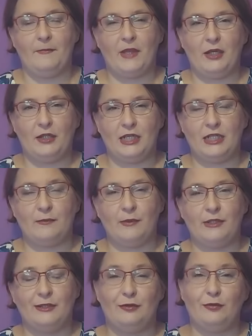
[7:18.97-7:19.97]

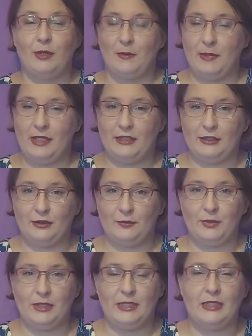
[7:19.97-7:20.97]
adjustment to my pattern
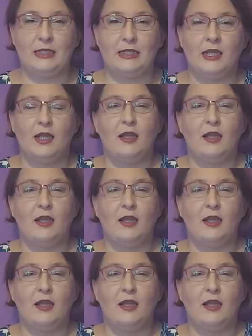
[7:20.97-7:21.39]
pieces.